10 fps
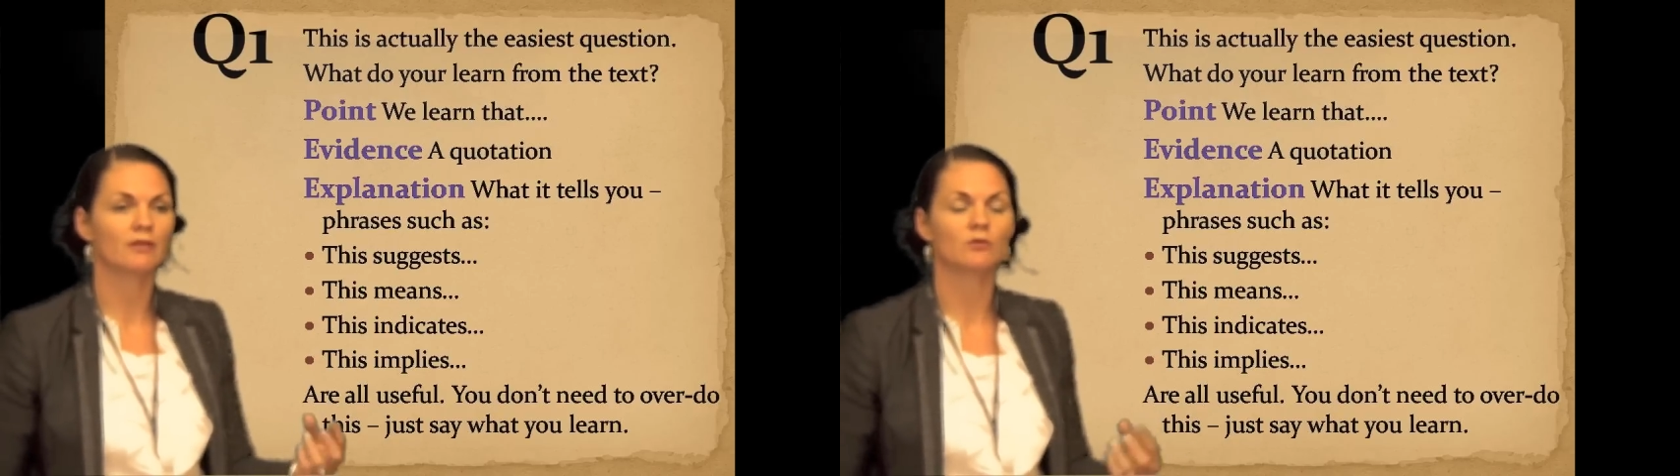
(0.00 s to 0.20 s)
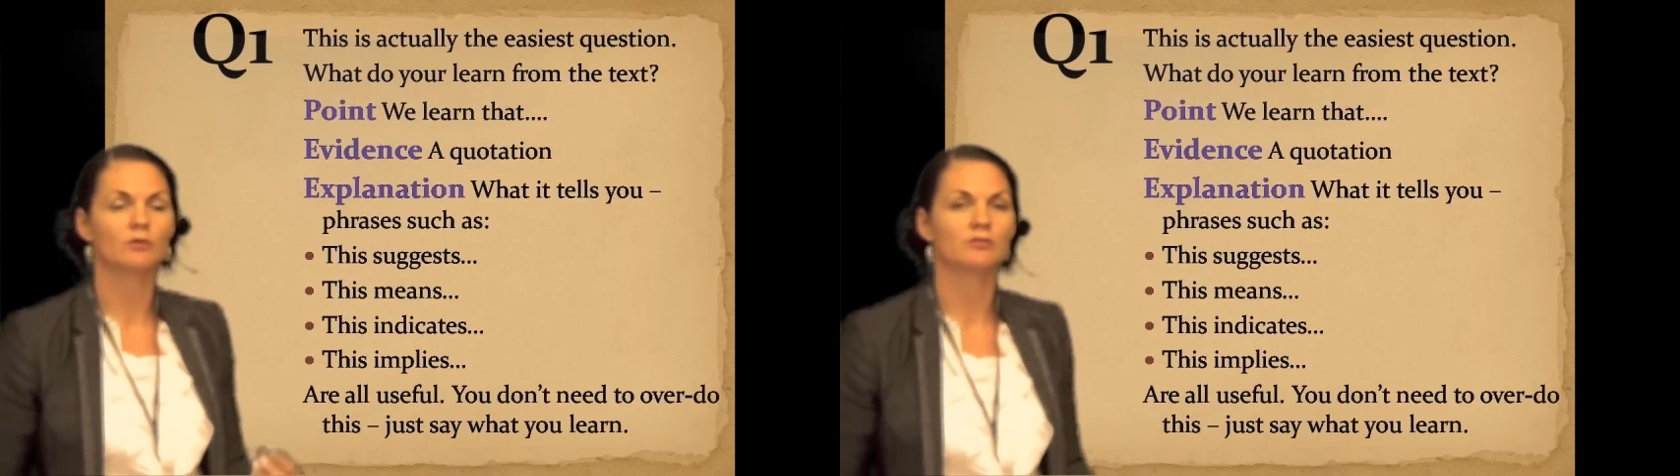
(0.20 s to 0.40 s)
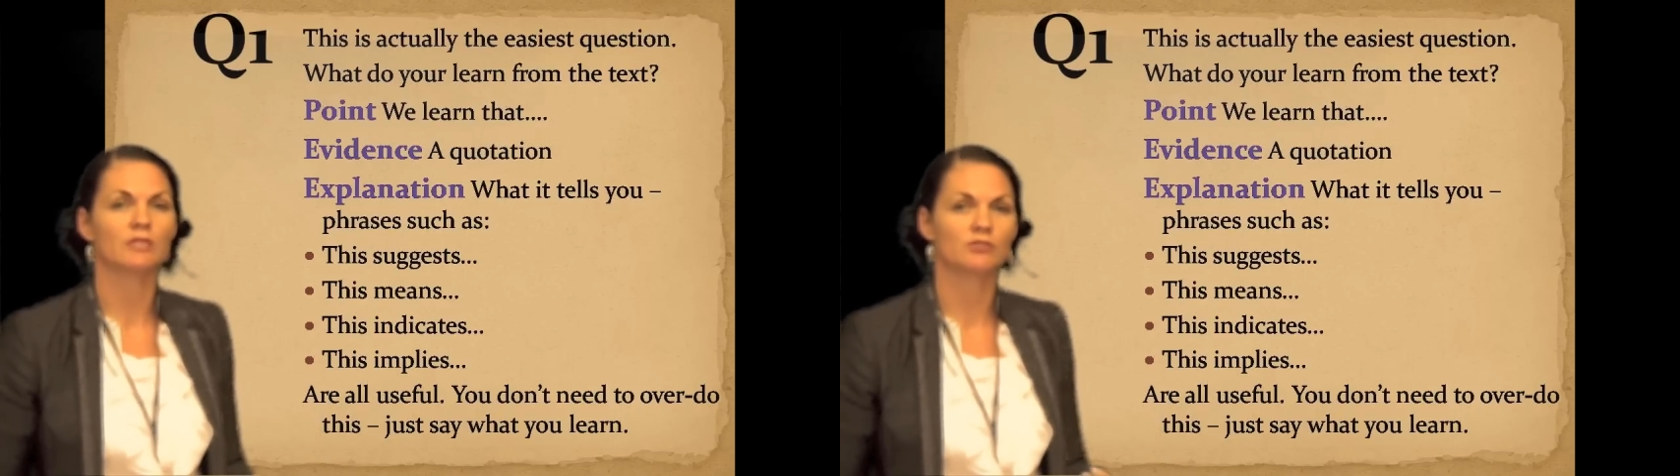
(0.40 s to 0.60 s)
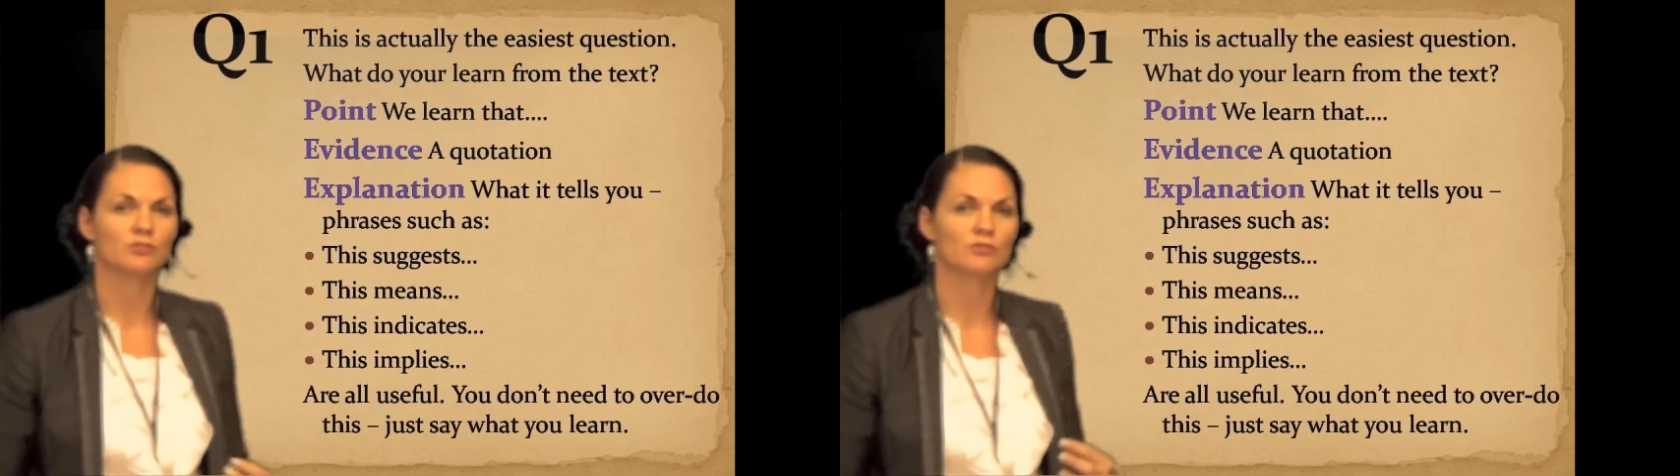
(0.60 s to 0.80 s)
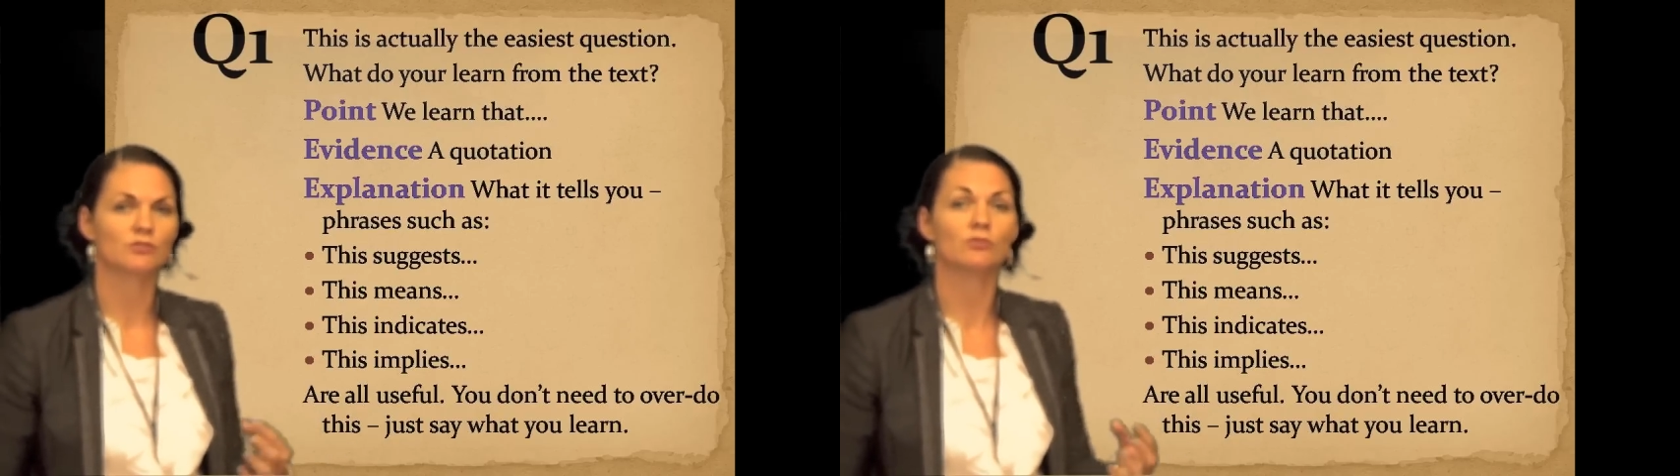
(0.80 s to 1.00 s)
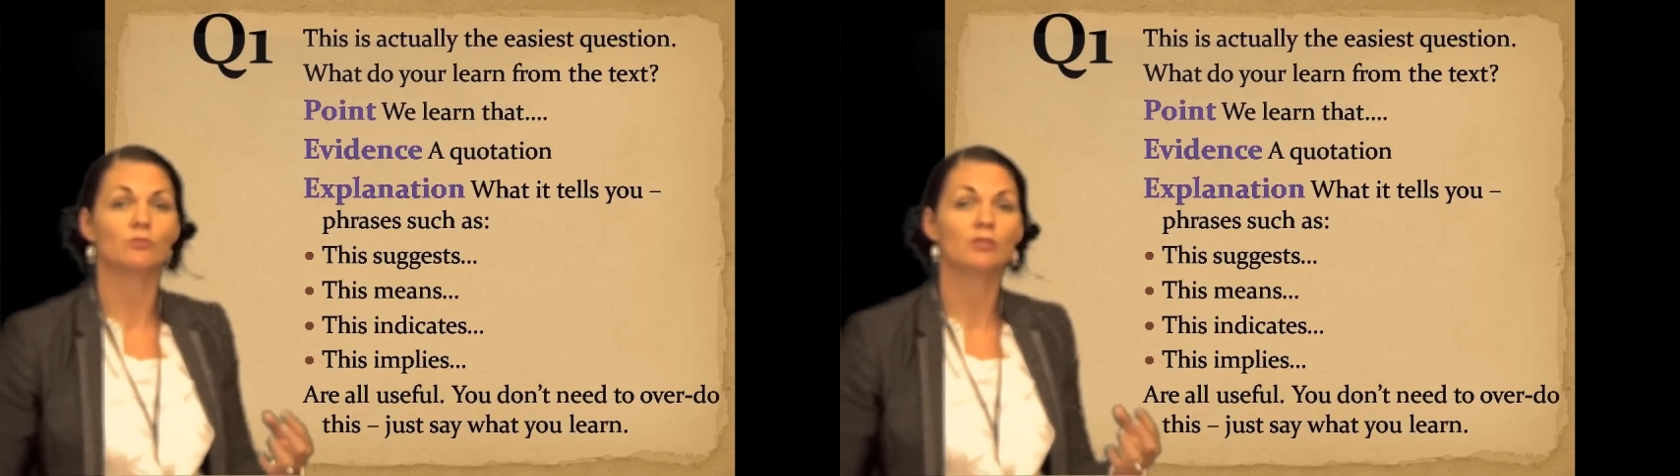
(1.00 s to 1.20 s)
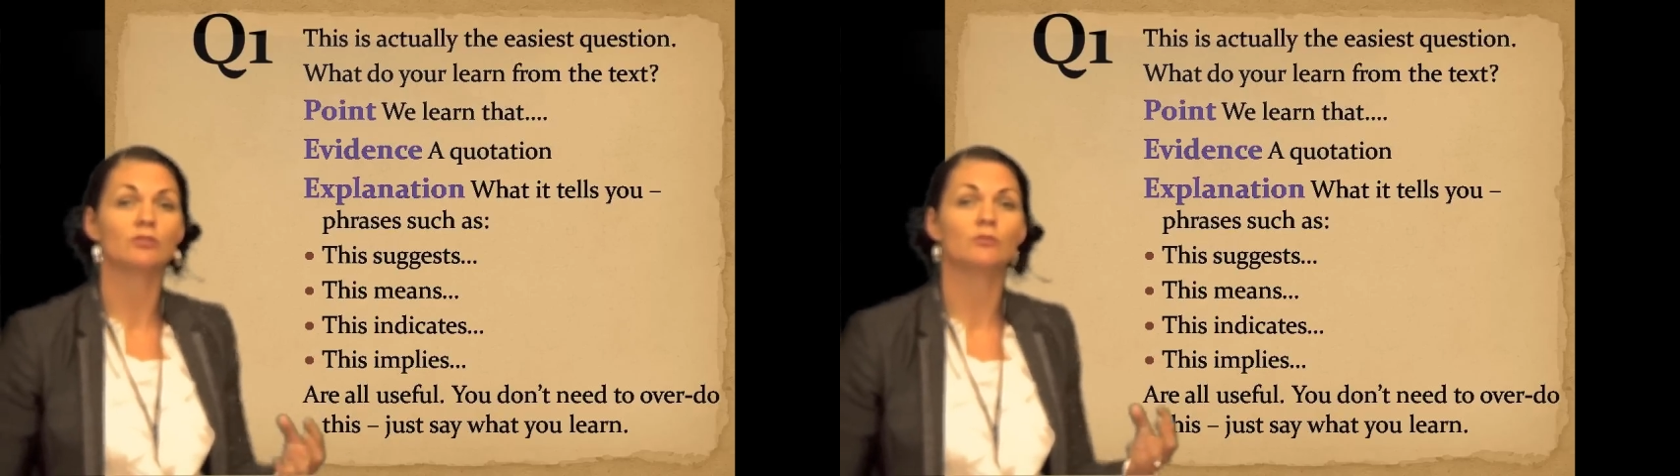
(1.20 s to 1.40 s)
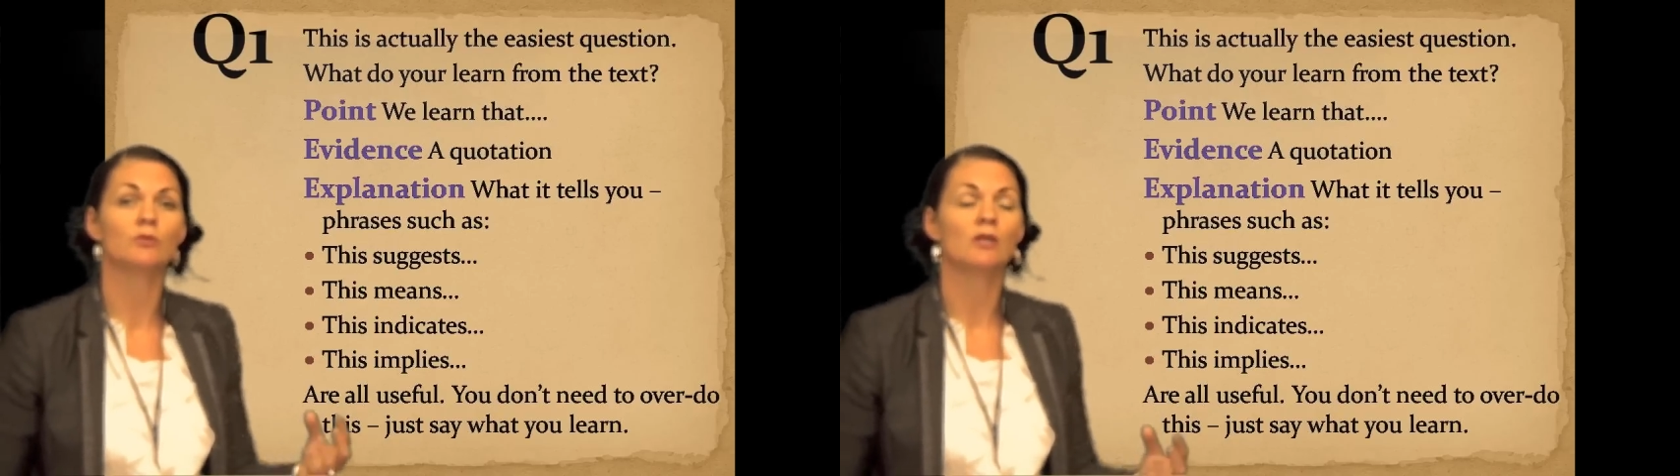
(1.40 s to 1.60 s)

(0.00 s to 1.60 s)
out quotations and